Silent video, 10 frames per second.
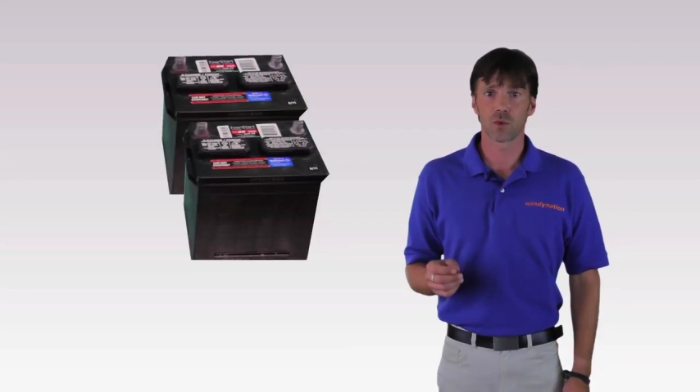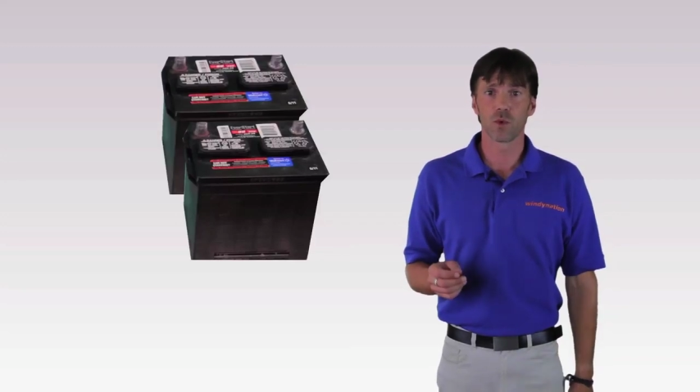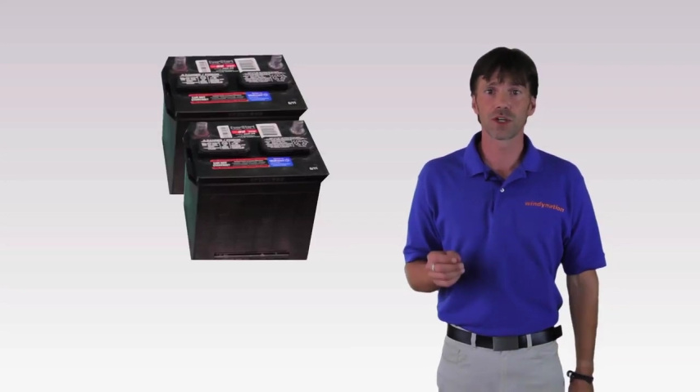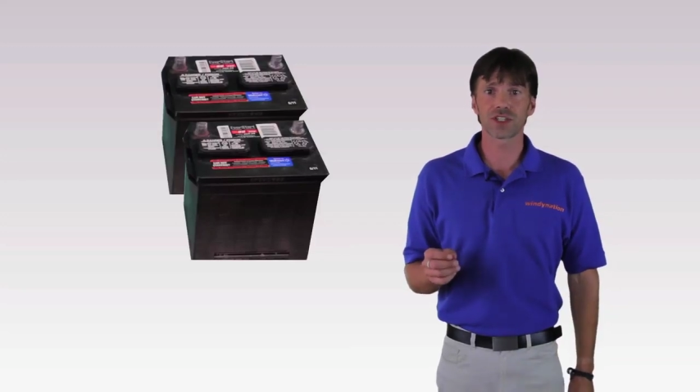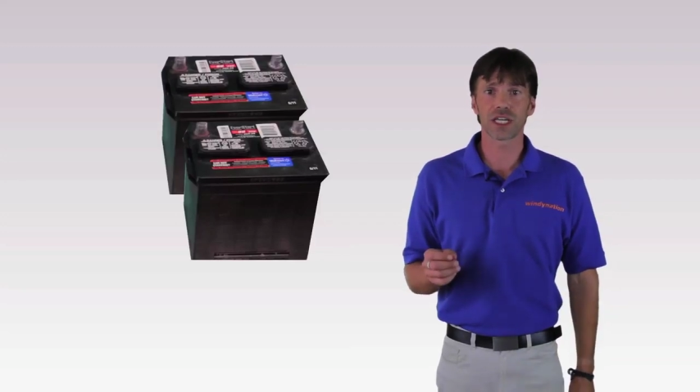
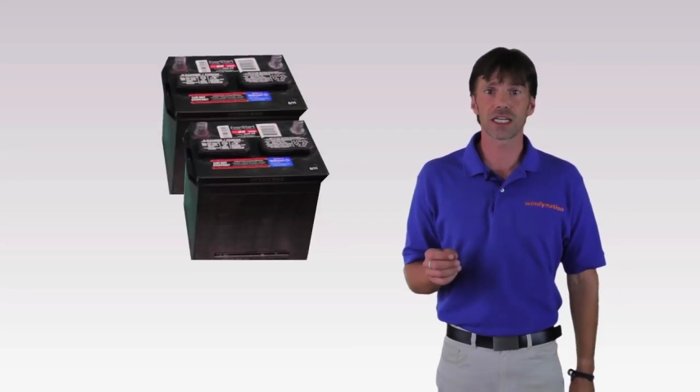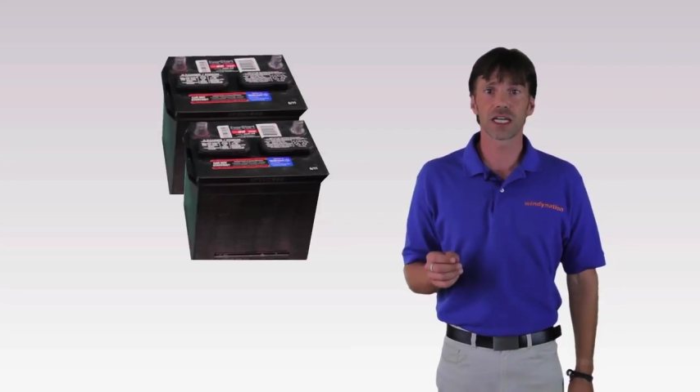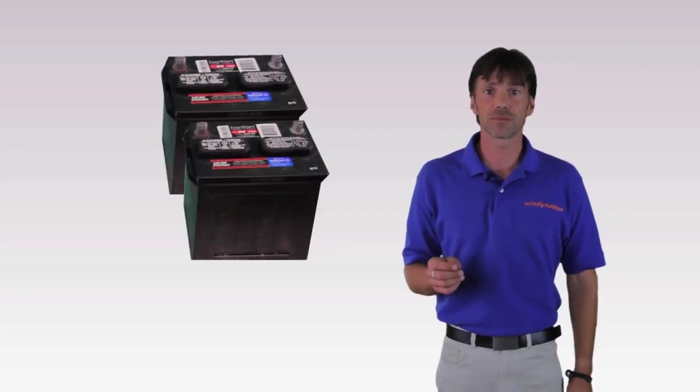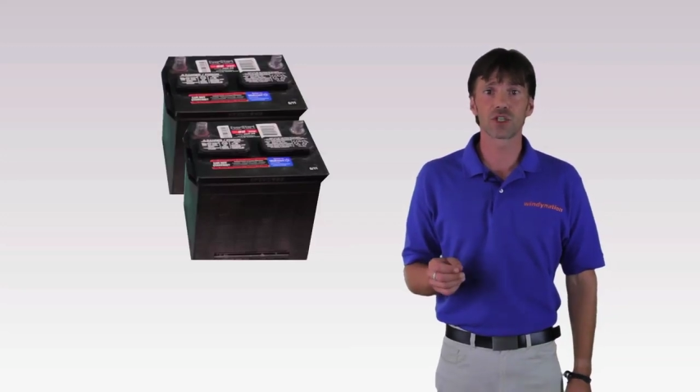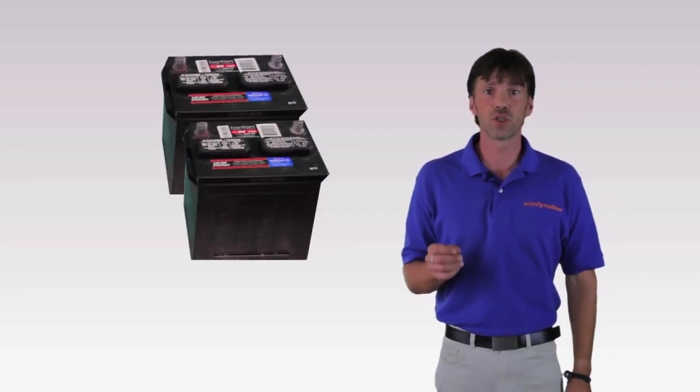We're
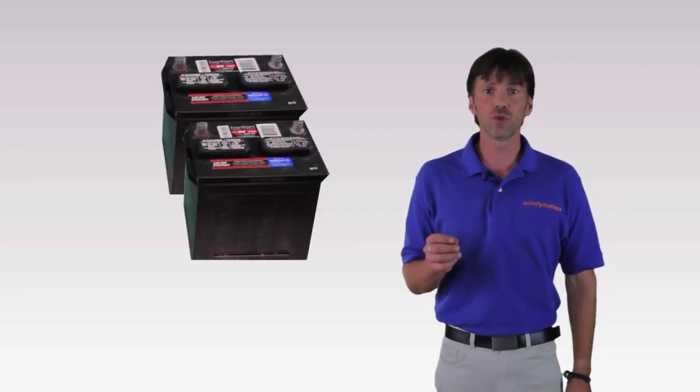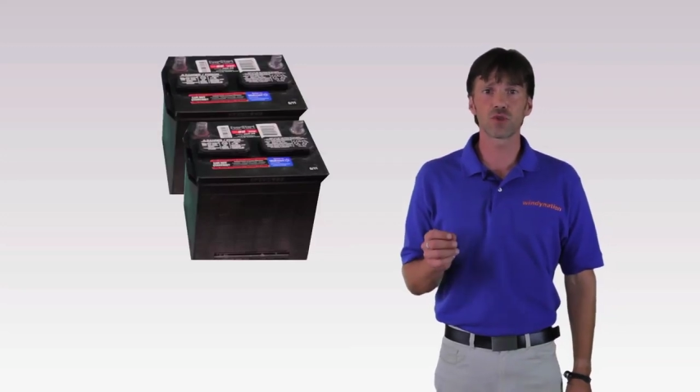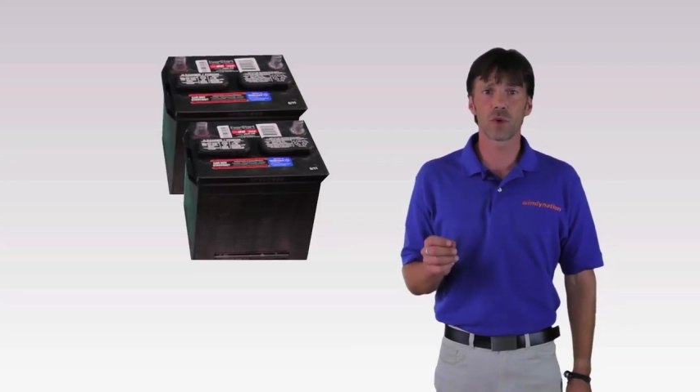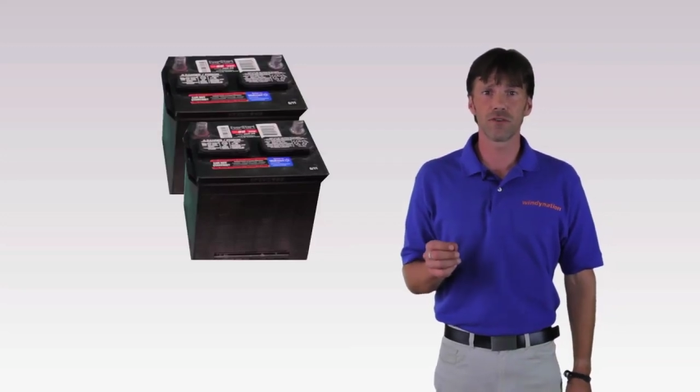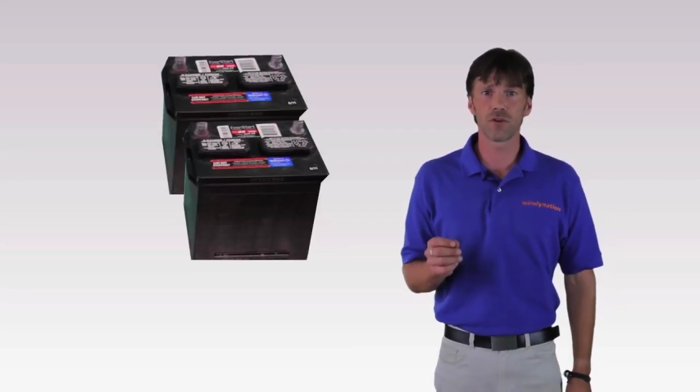setting up two
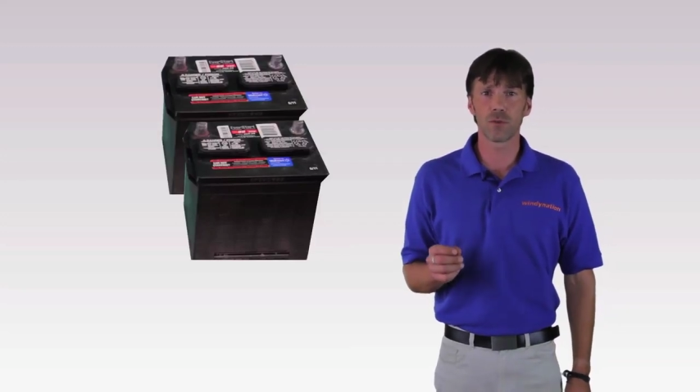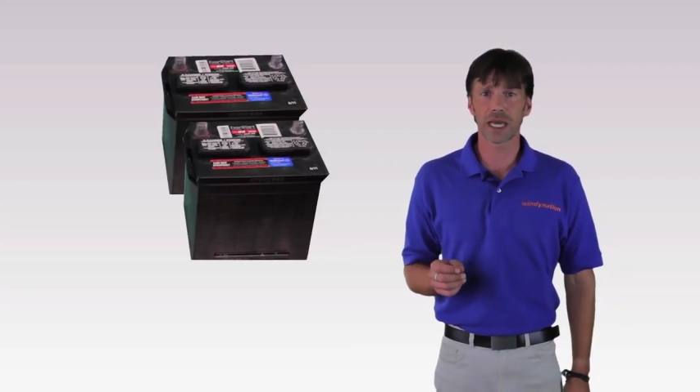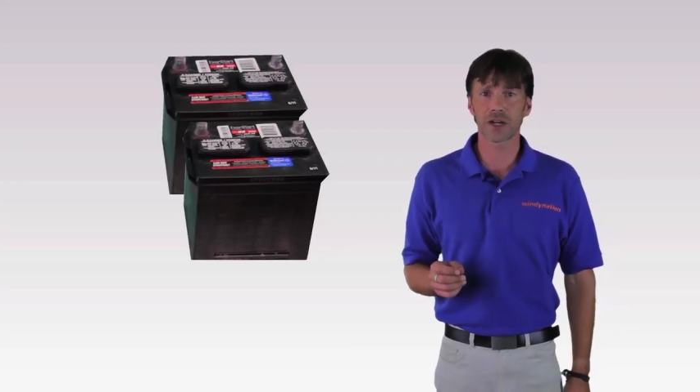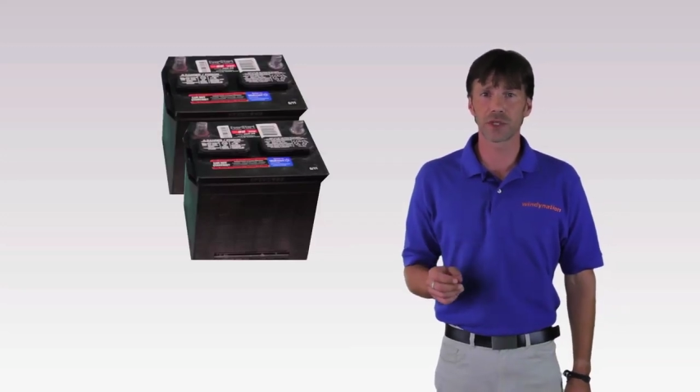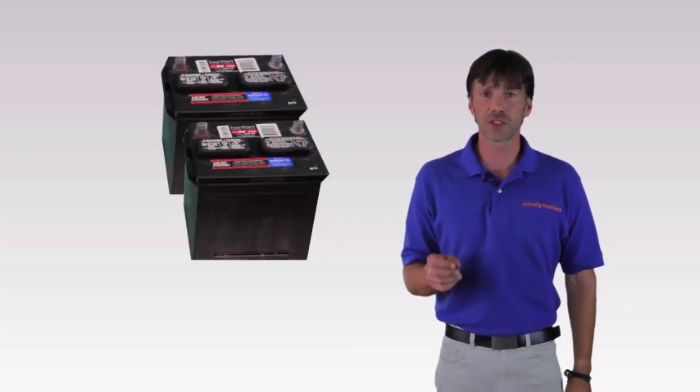12-volt
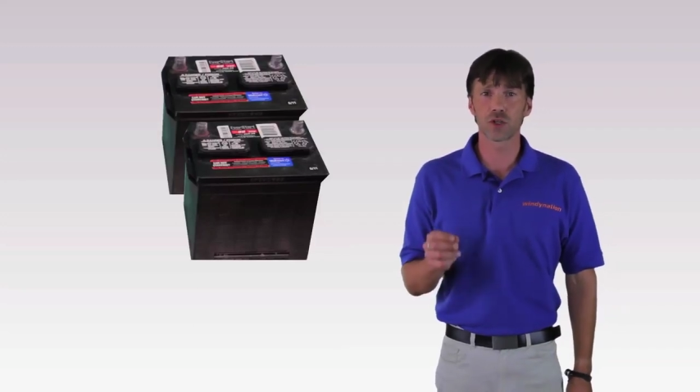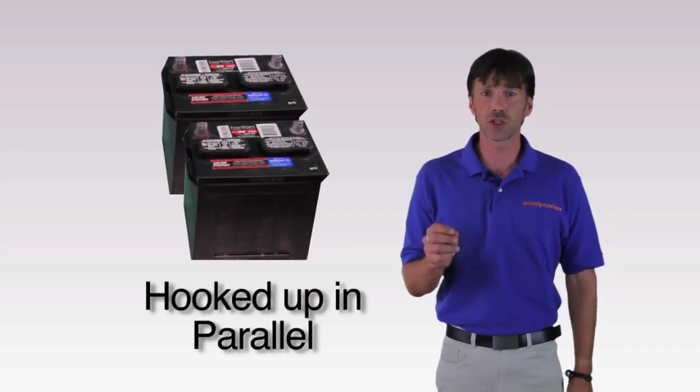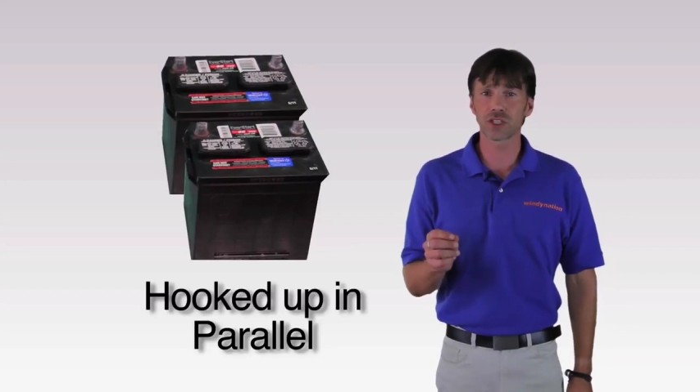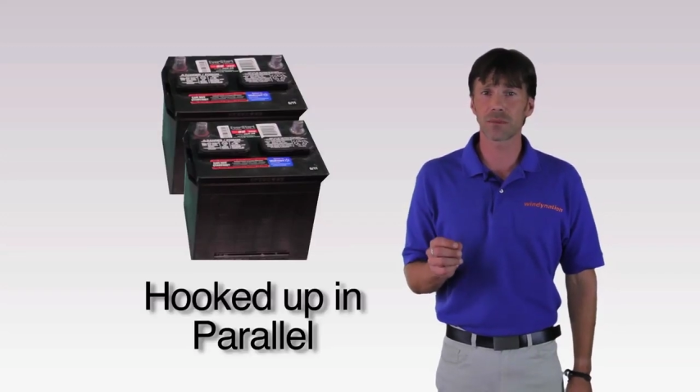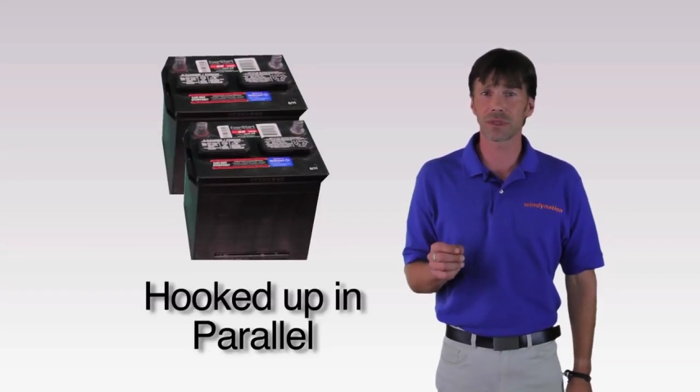batteries
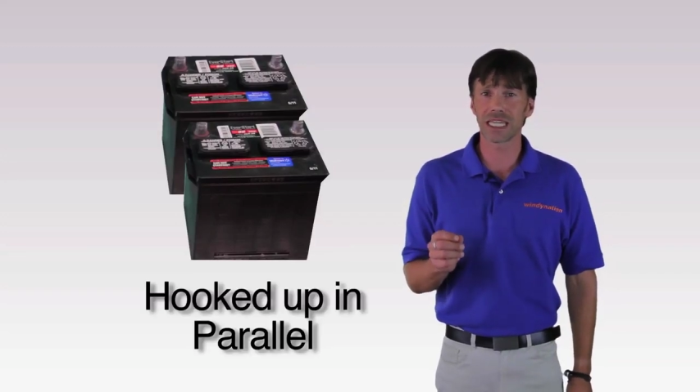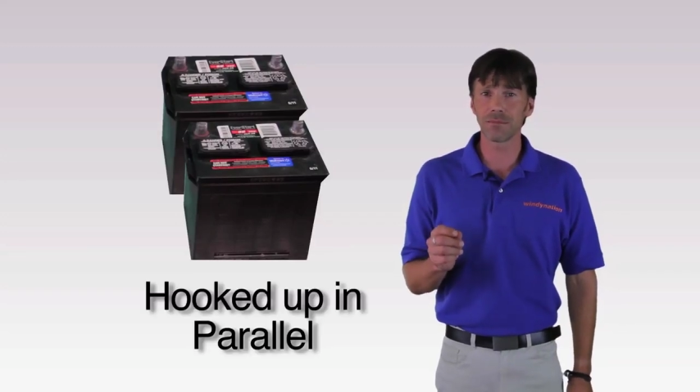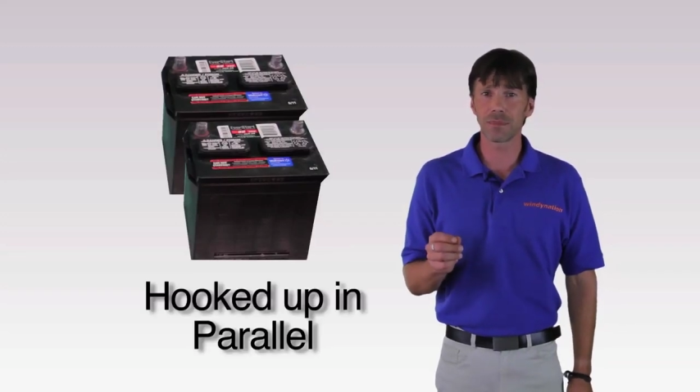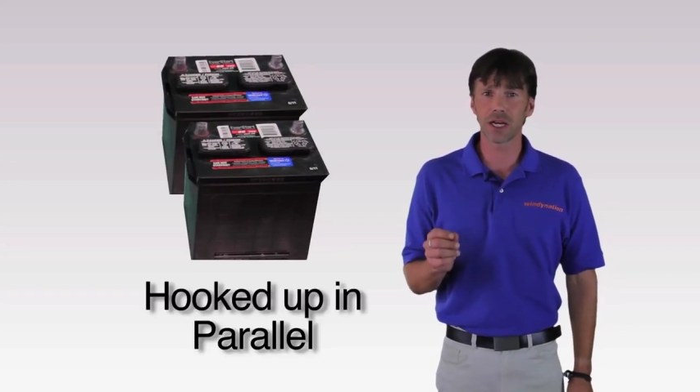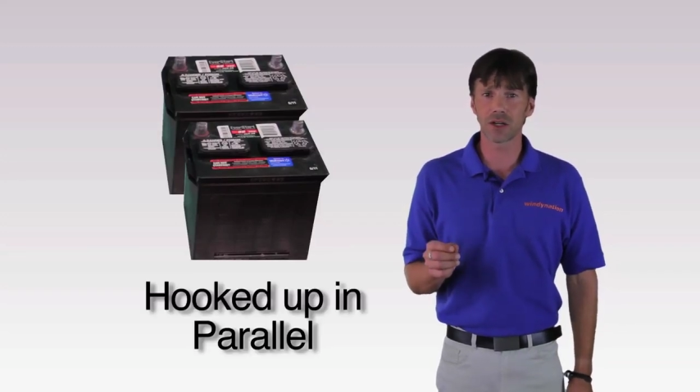hooked up
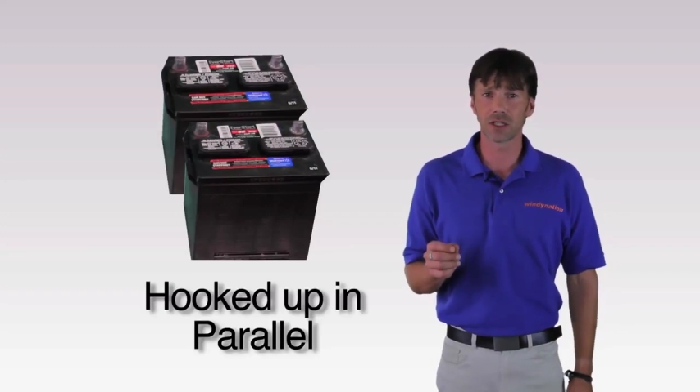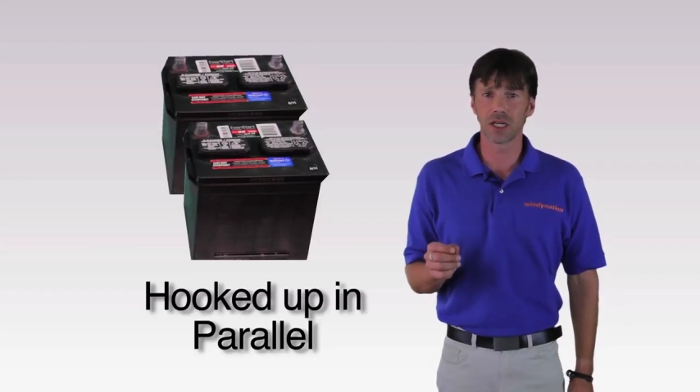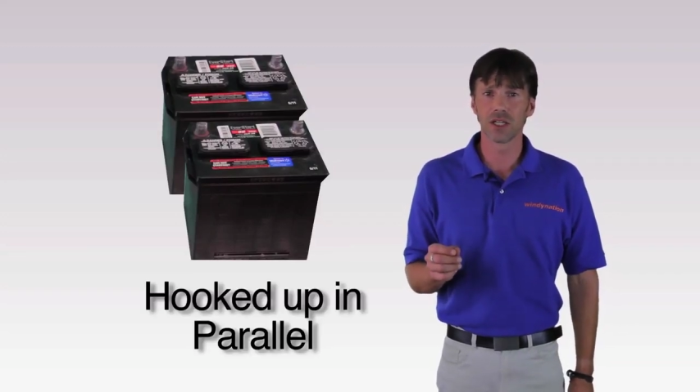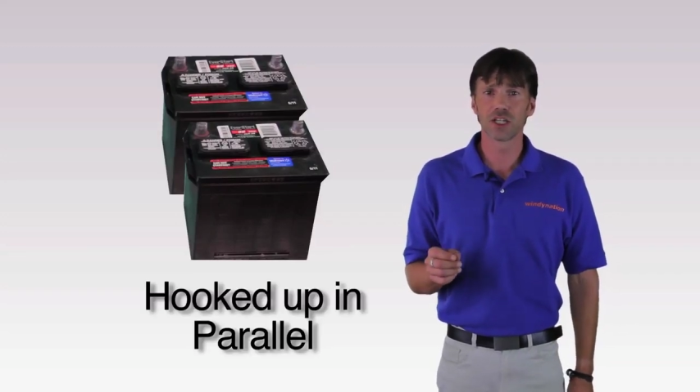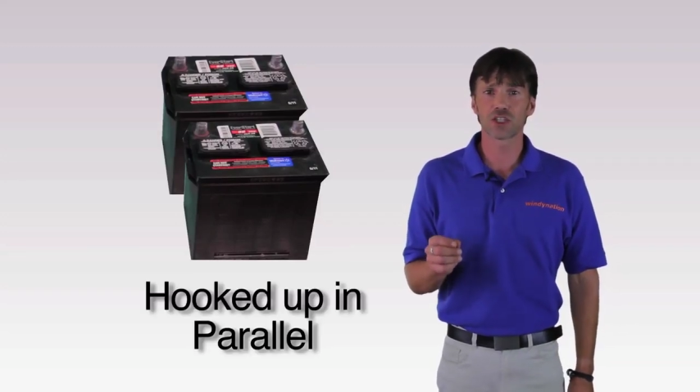in parallel